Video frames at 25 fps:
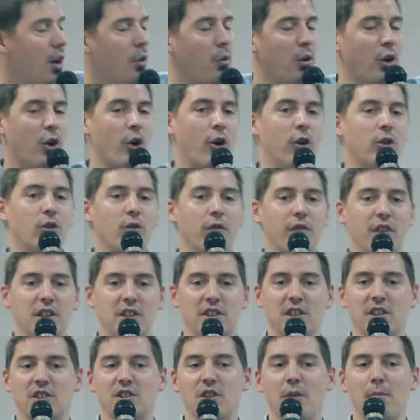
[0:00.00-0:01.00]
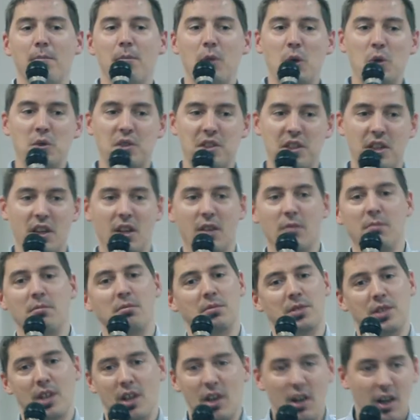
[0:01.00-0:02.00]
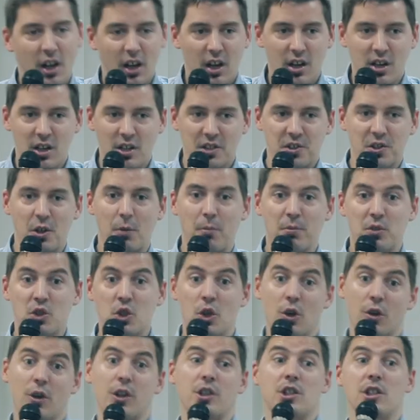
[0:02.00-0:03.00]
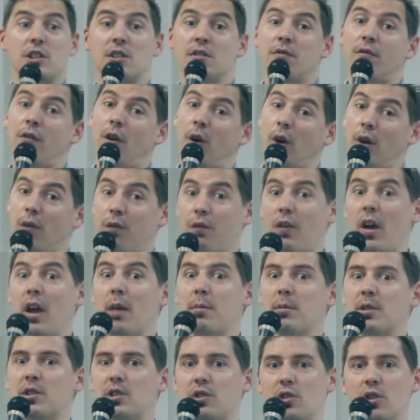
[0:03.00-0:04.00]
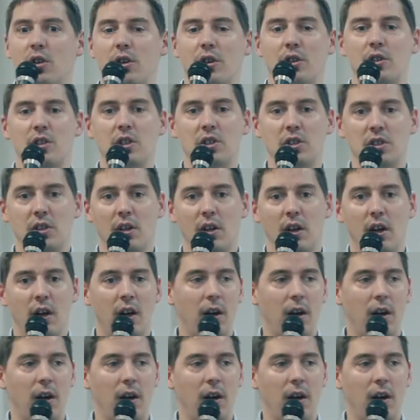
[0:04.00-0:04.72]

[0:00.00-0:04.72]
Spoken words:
We're going to visit some museums, some churches, very famous churches